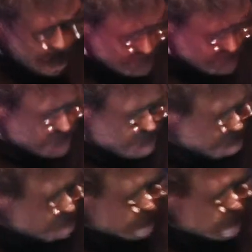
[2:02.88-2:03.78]
But
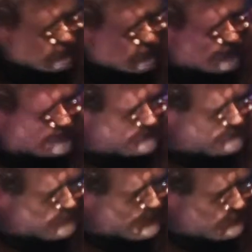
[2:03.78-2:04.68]

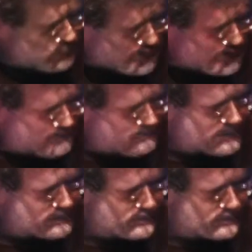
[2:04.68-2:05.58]
when we came
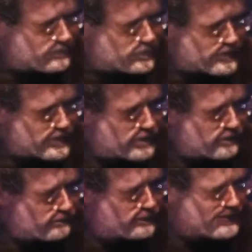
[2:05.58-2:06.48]
under
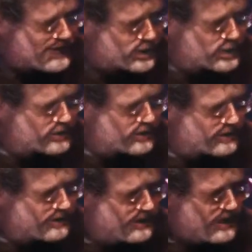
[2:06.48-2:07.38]
nutritional pressure,
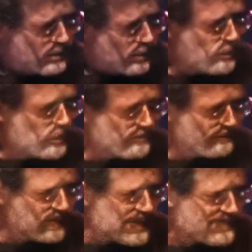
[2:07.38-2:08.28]
we were
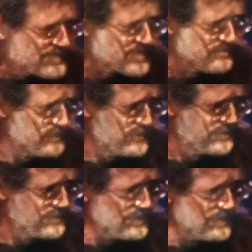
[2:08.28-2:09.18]
flexible
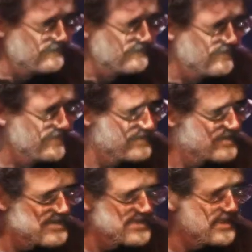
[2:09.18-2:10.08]
enough, and
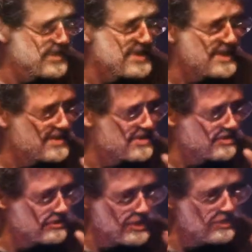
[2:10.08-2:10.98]
this is the key
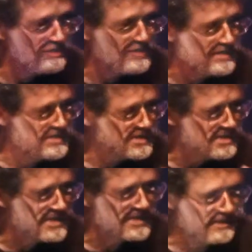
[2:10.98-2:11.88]
to
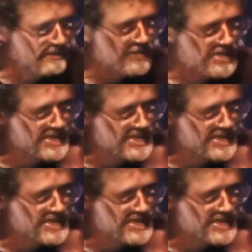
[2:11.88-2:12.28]
humanness at every